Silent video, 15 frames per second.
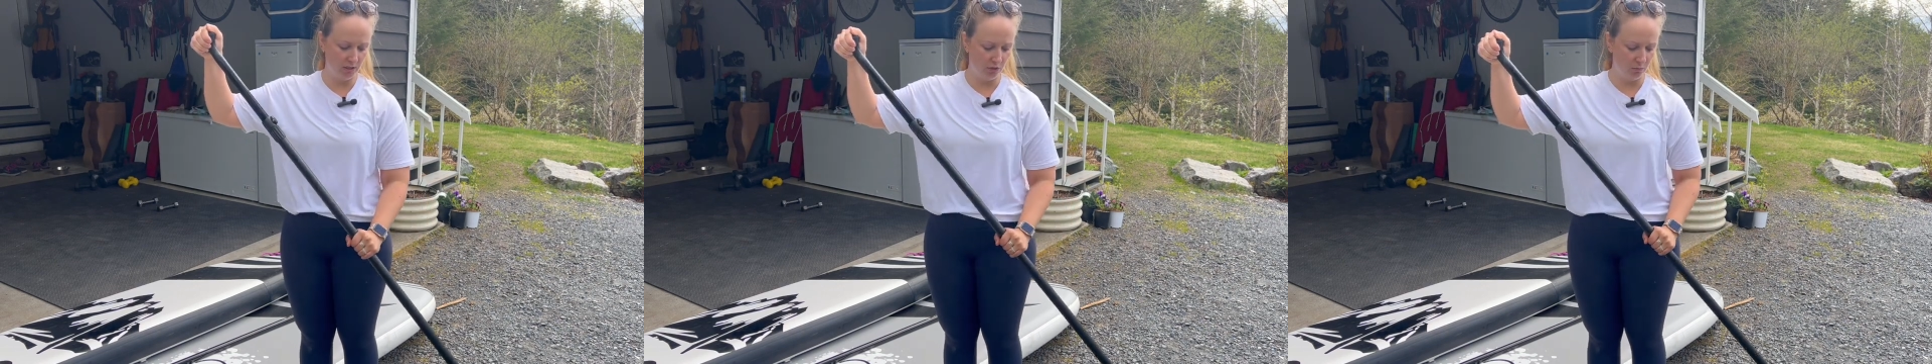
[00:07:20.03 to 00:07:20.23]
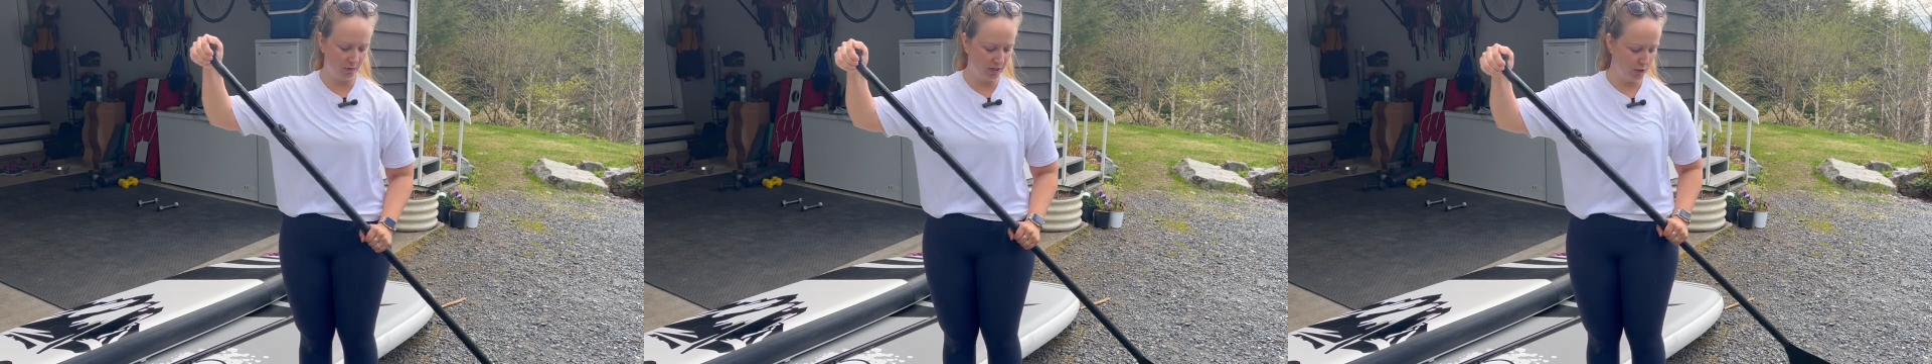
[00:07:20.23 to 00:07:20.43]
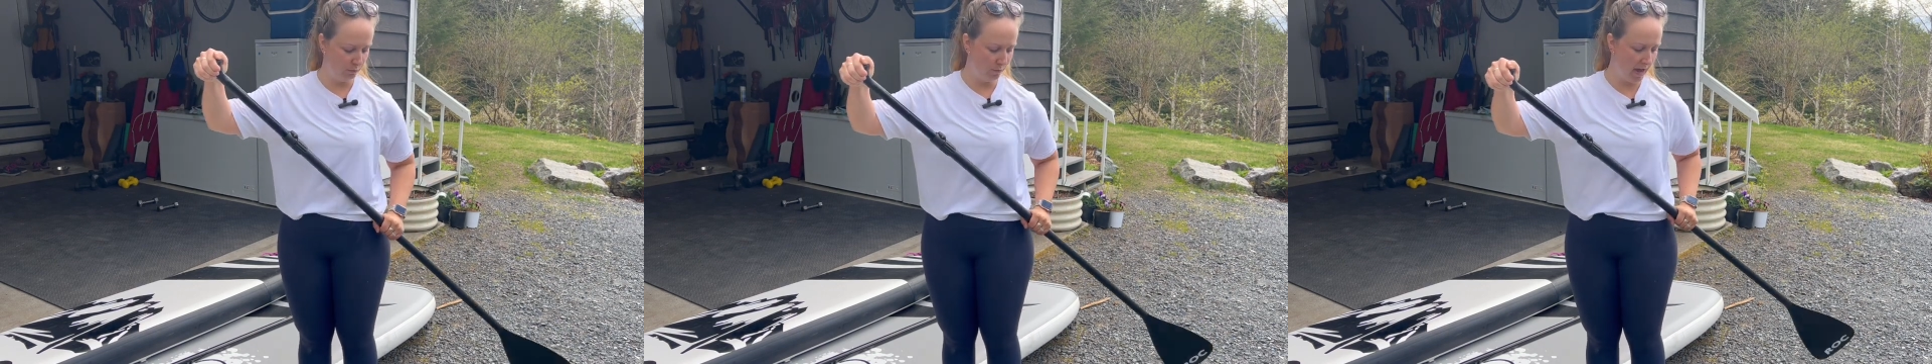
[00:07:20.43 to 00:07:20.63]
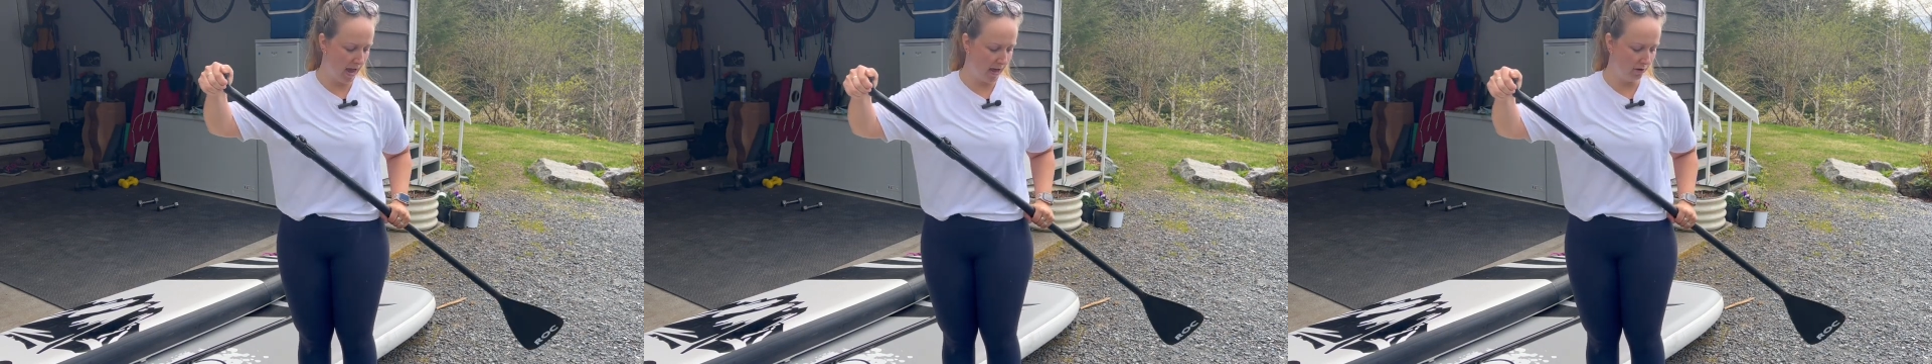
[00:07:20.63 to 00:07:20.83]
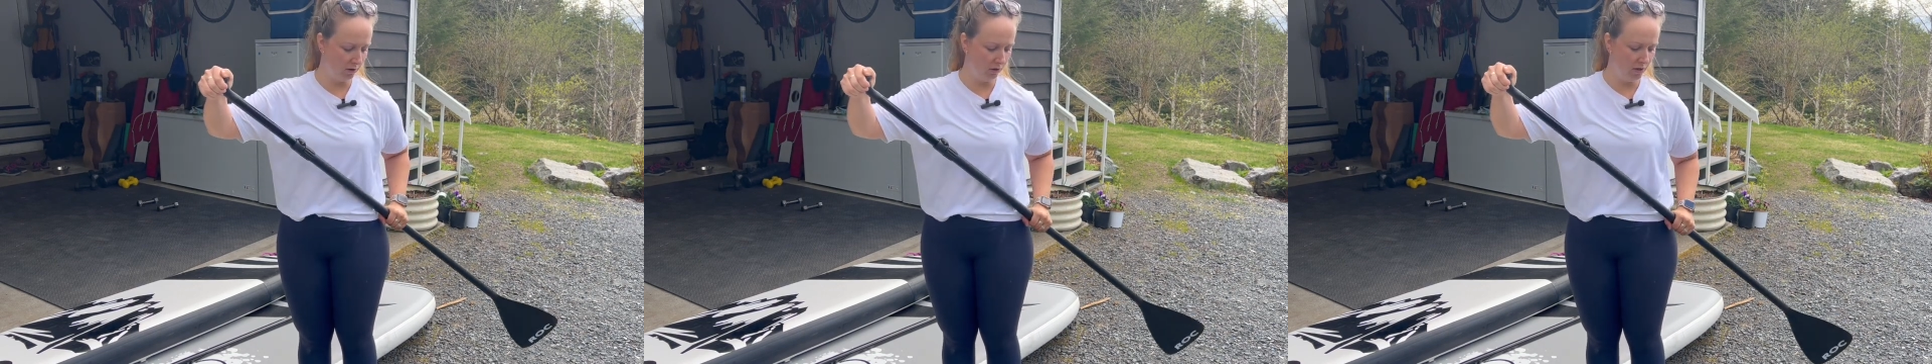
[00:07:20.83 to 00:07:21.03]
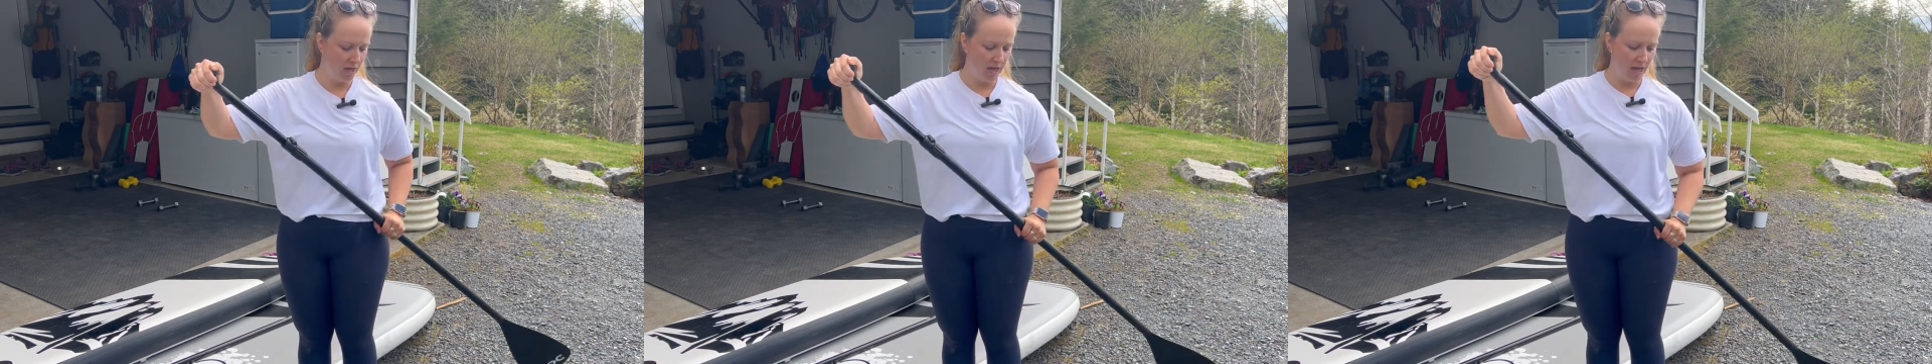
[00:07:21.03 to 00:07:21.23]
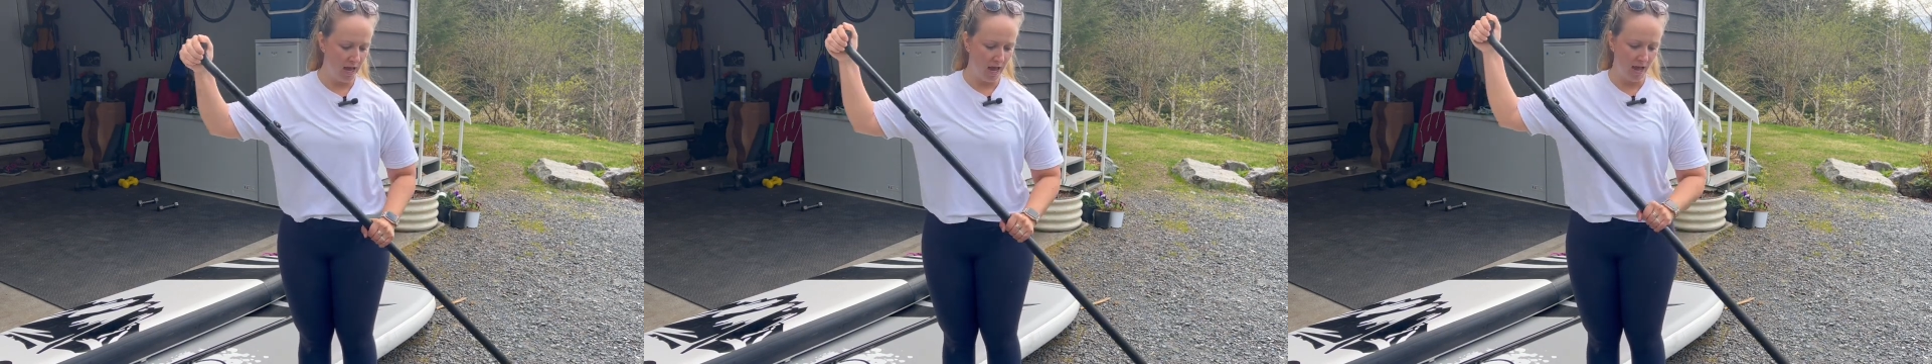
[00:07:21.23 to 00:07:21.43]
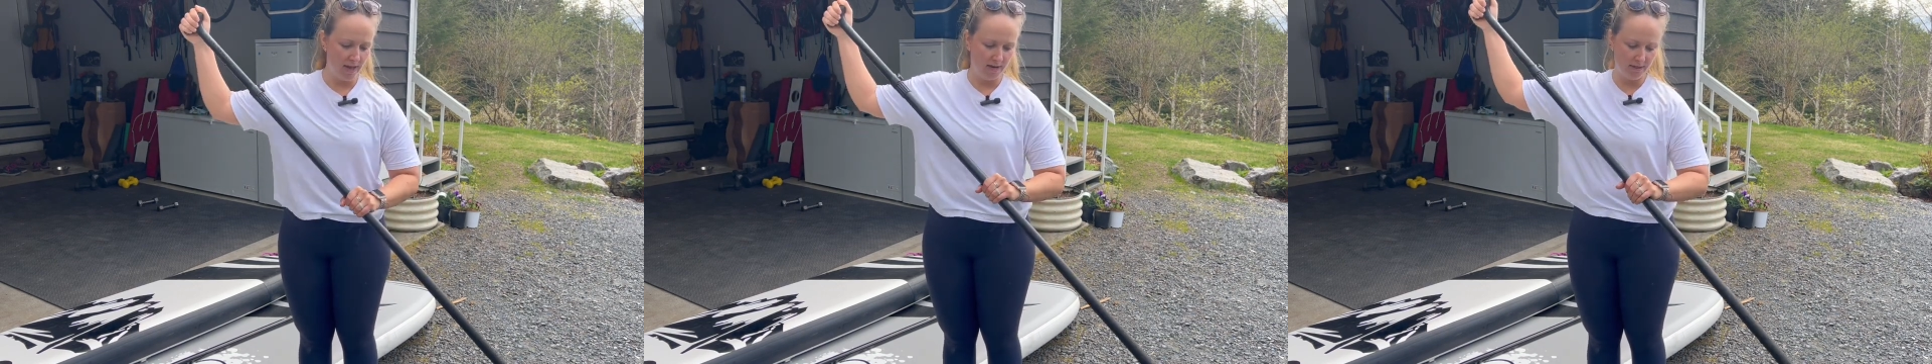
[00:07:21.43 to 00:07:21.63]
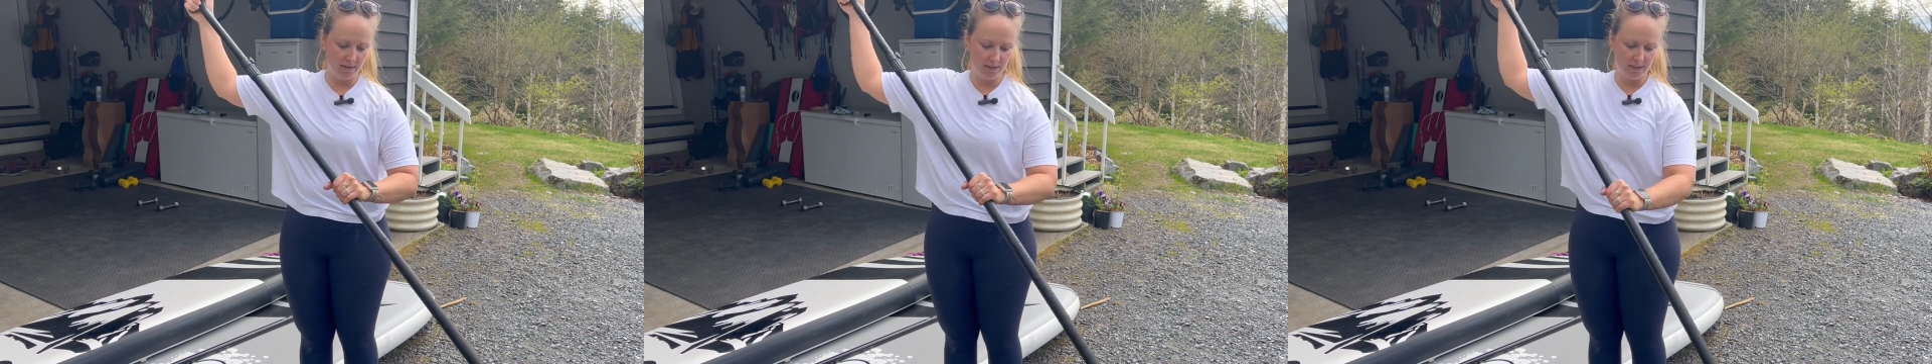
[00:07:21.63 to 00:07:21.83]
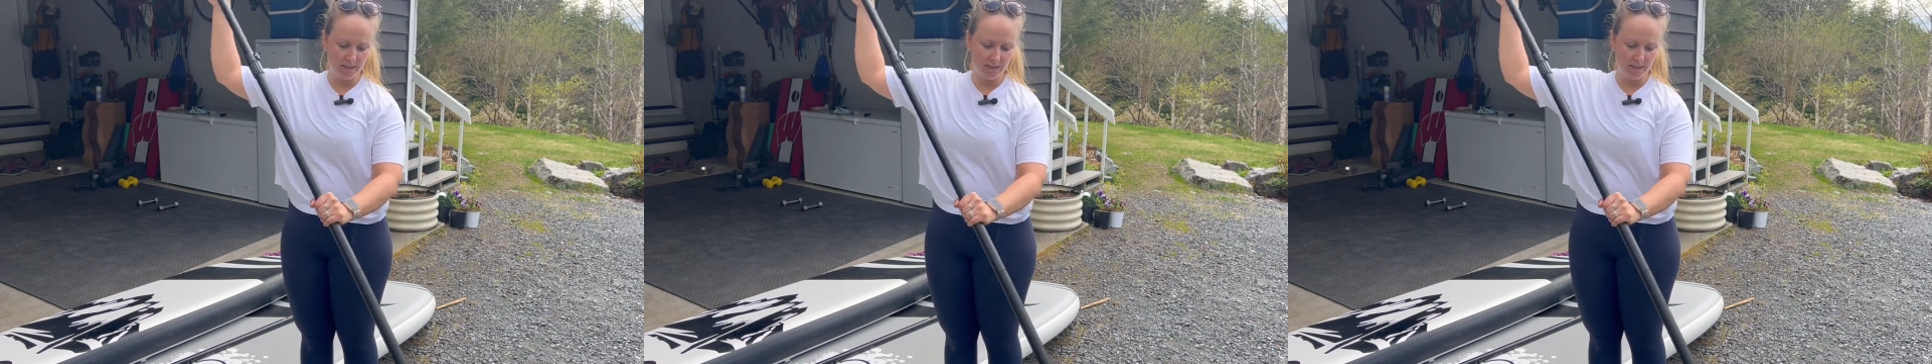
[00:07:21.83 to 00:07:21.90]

So when you paddle and